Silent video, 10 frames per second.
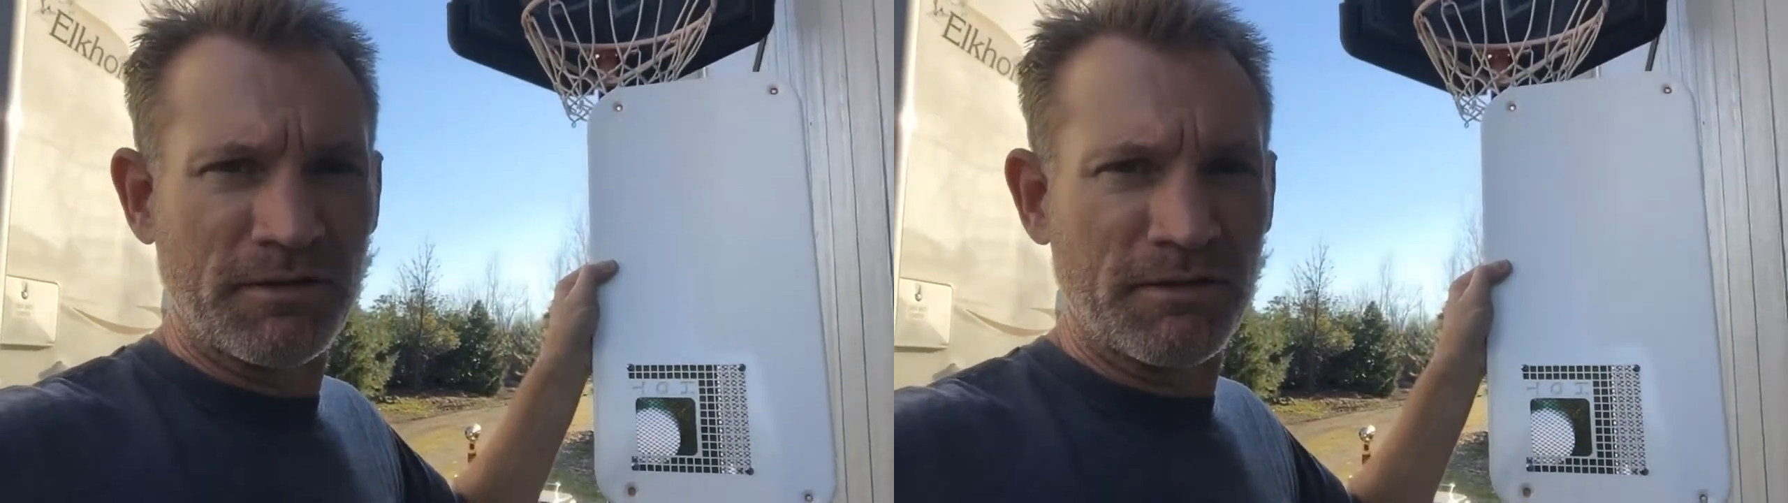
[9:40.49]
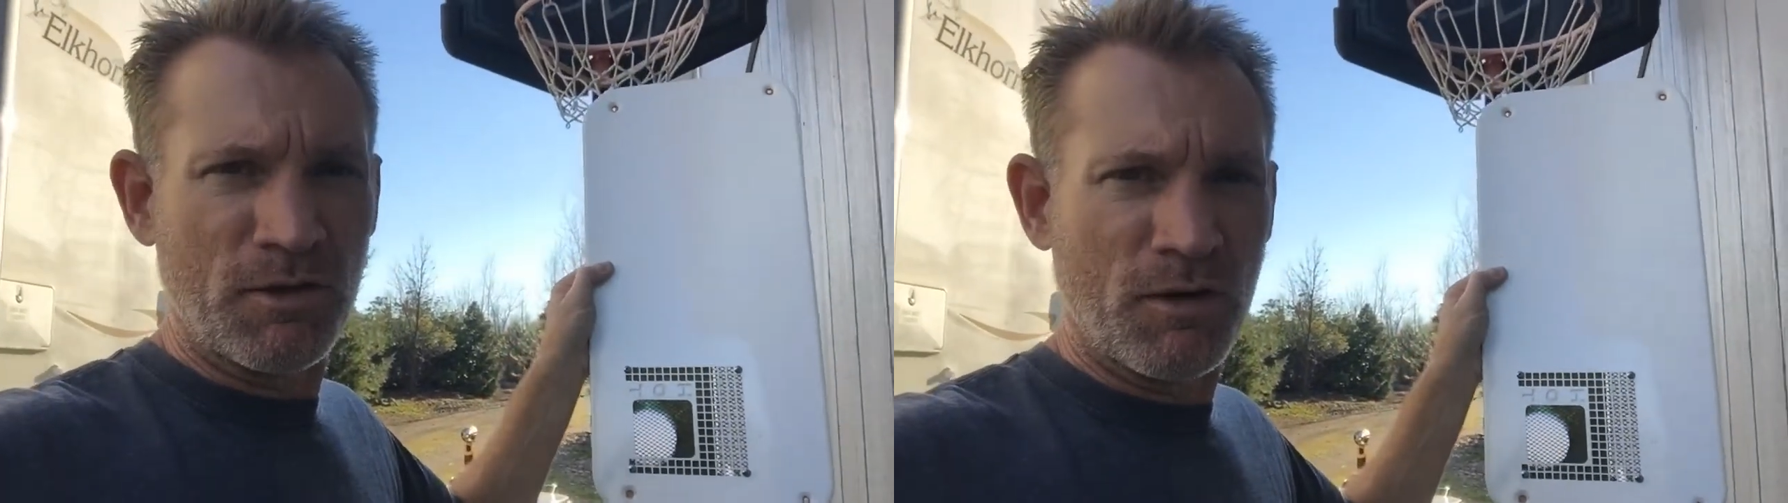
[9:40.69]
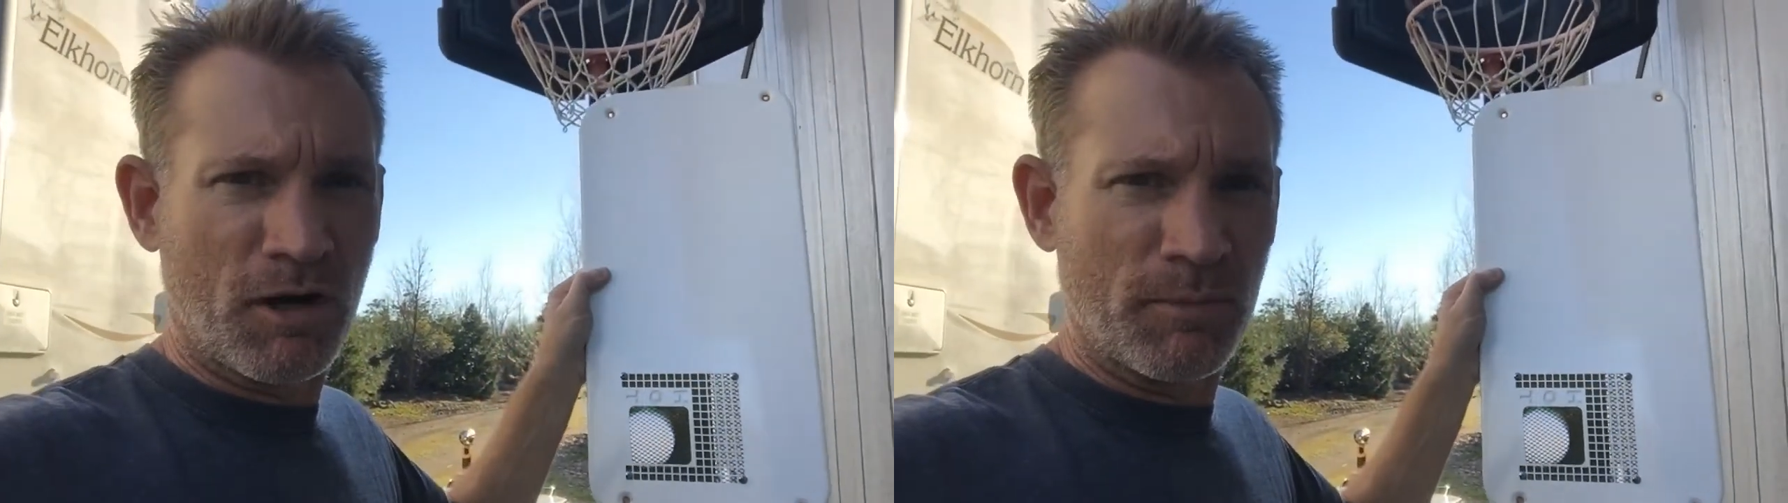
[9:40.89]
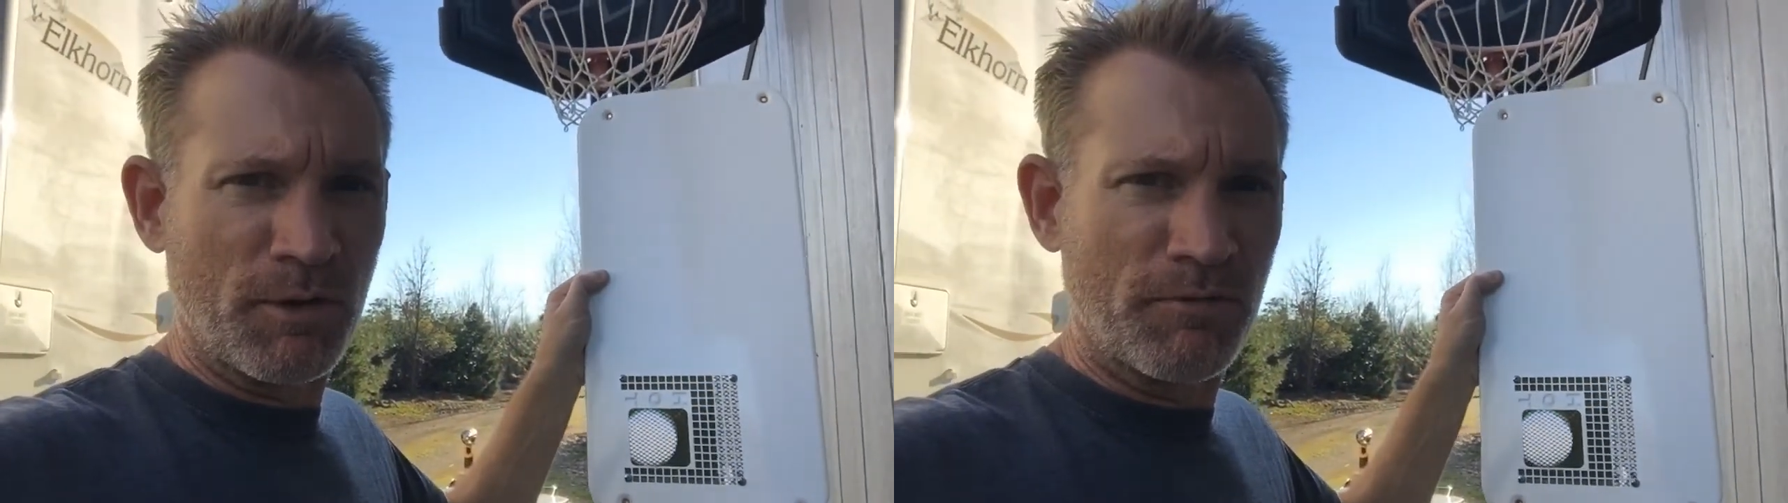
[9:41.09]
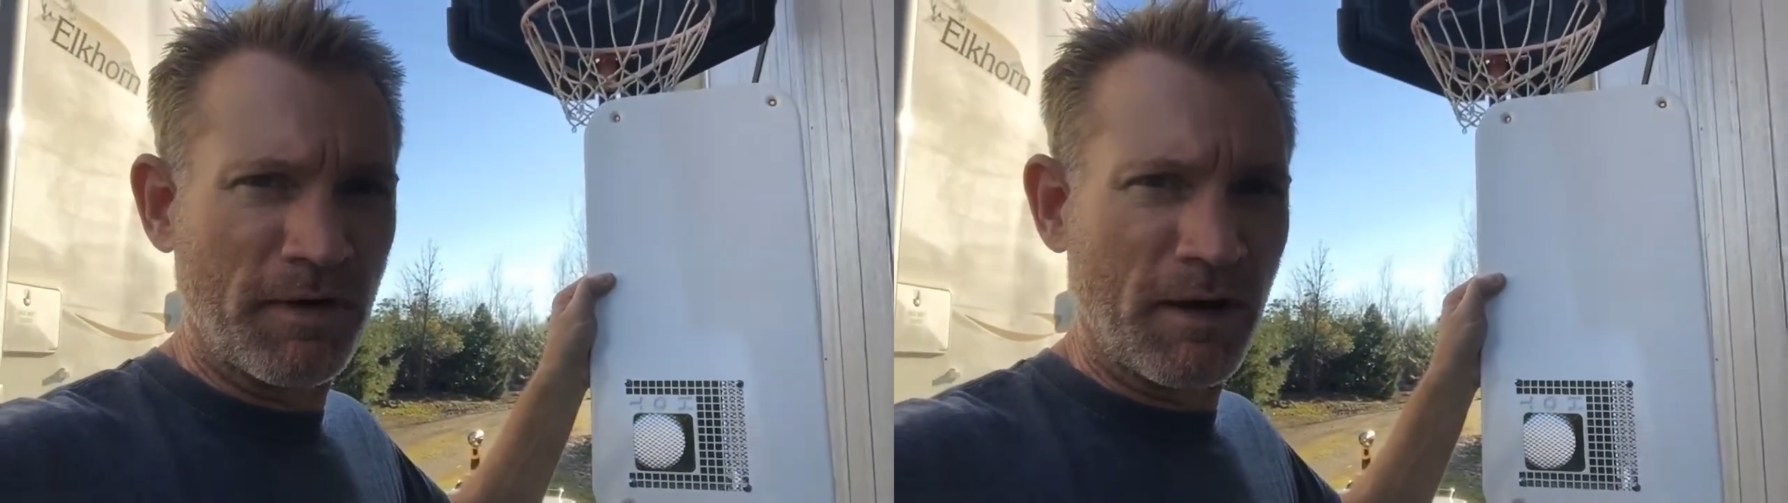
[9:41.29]
and no harm,
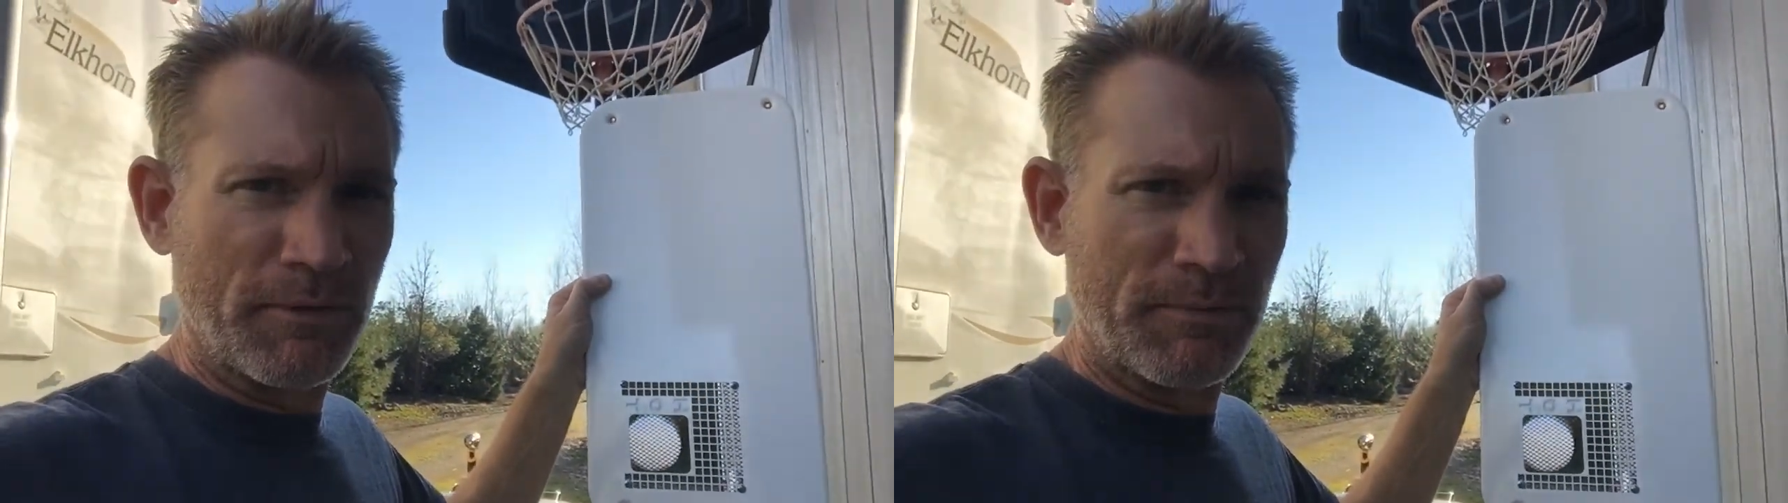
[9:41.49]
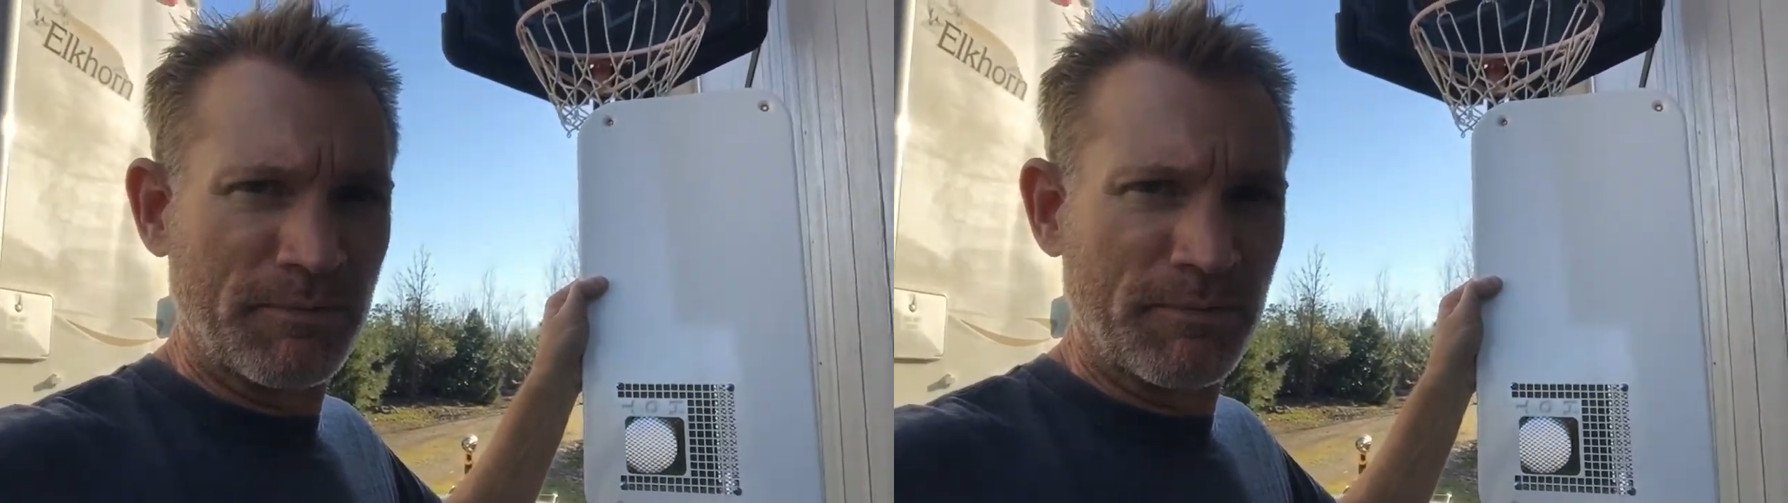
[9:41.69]
no foul.